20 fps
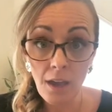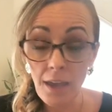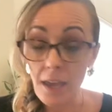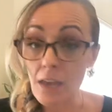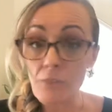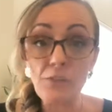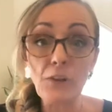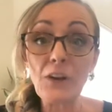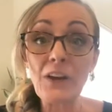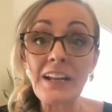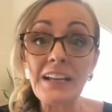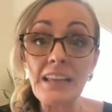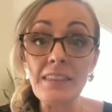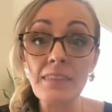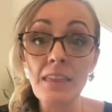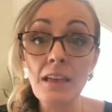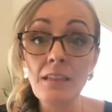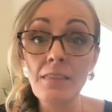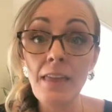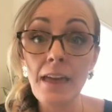if you're
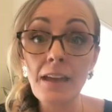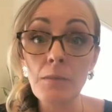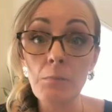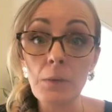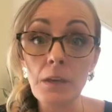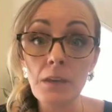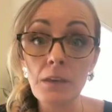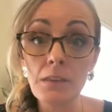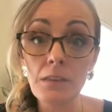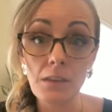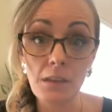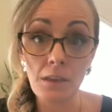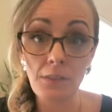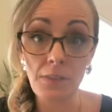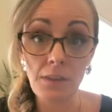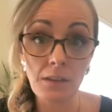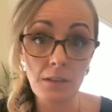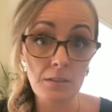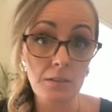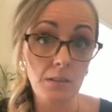anything like me, the
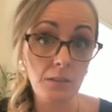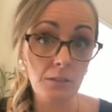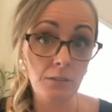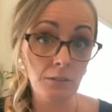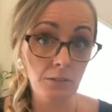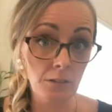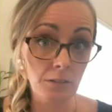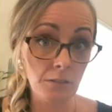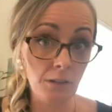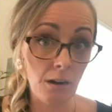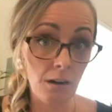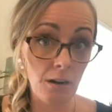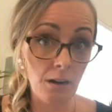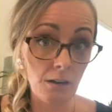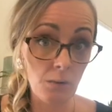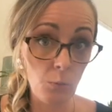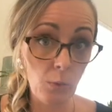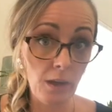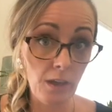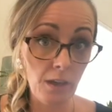things that you learn the
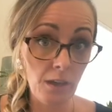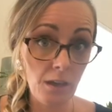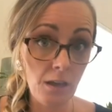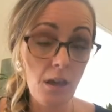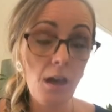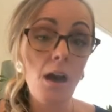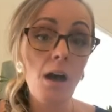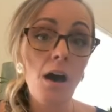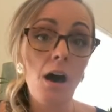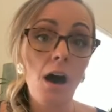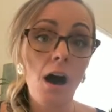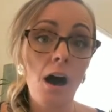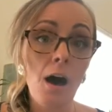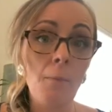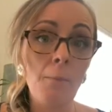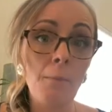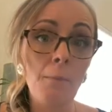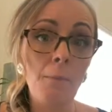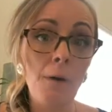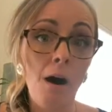hard way
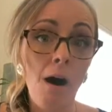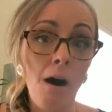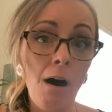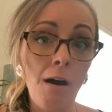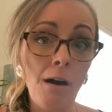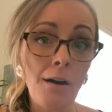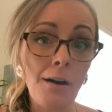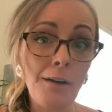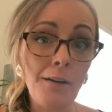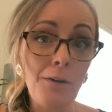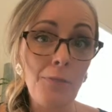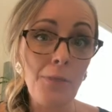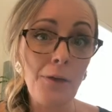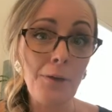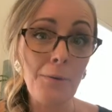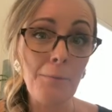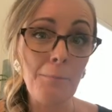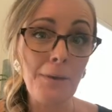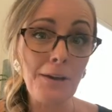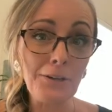are
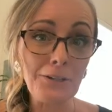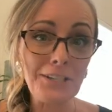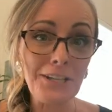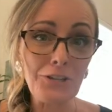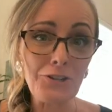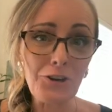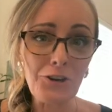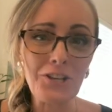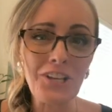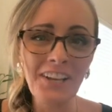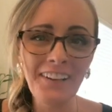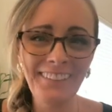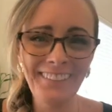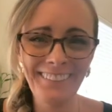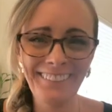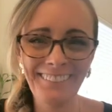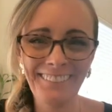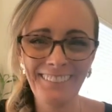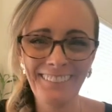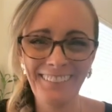the better teachers,
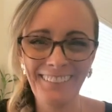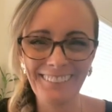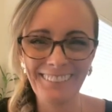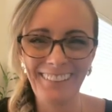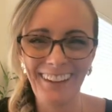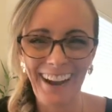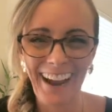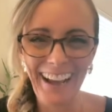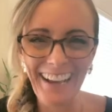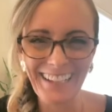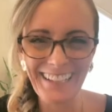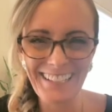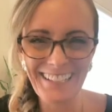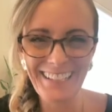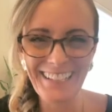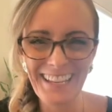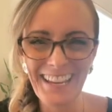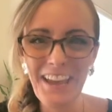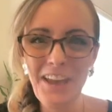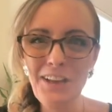
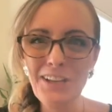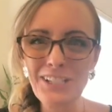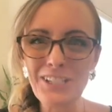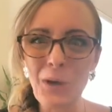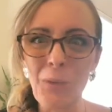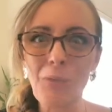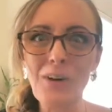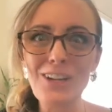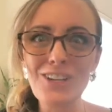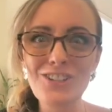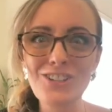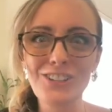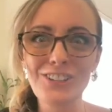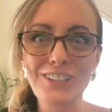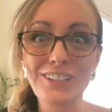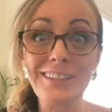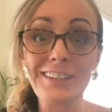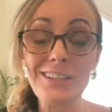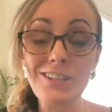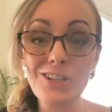right? So what did you
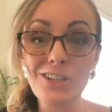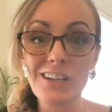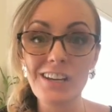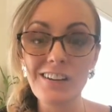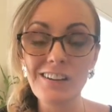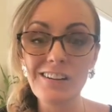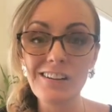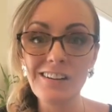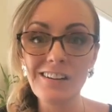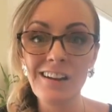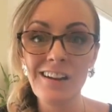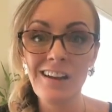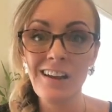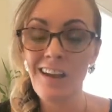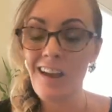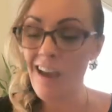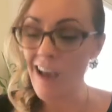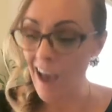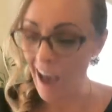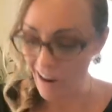learn this year?
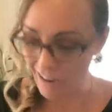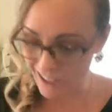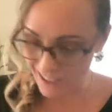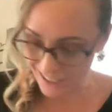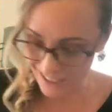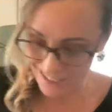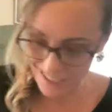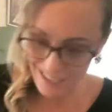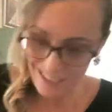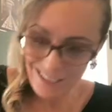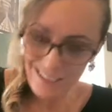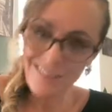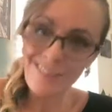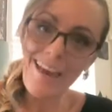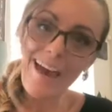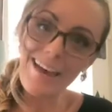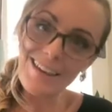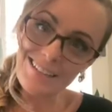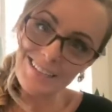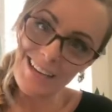How can you take in
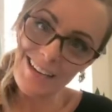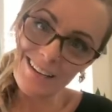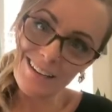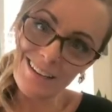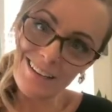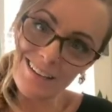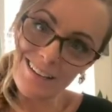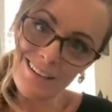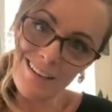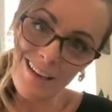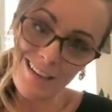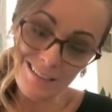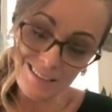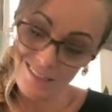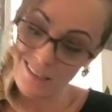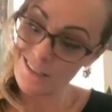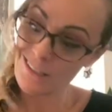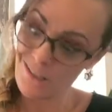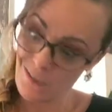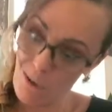that data and
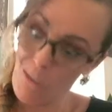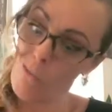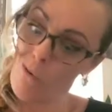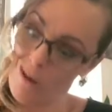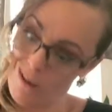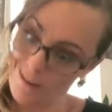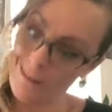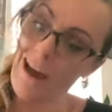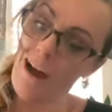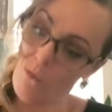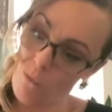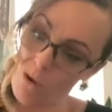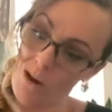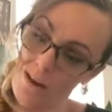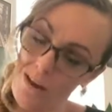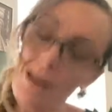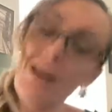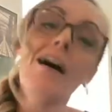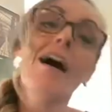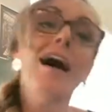say, so what, now
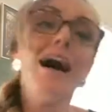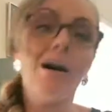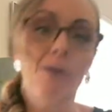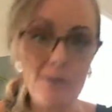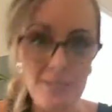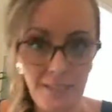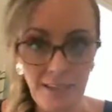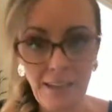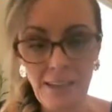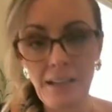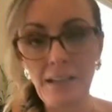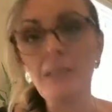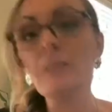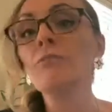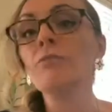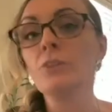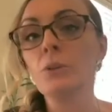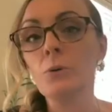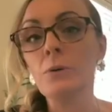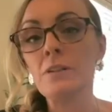what? How is it going to
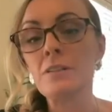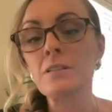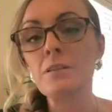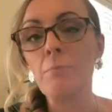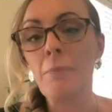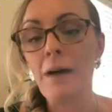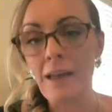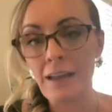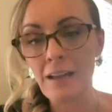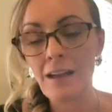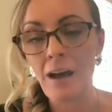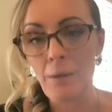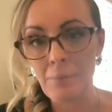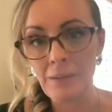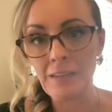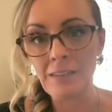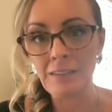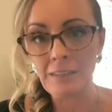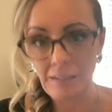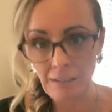influence my
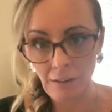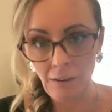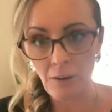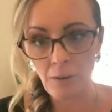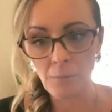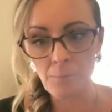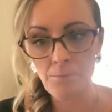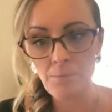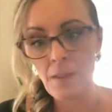coming year,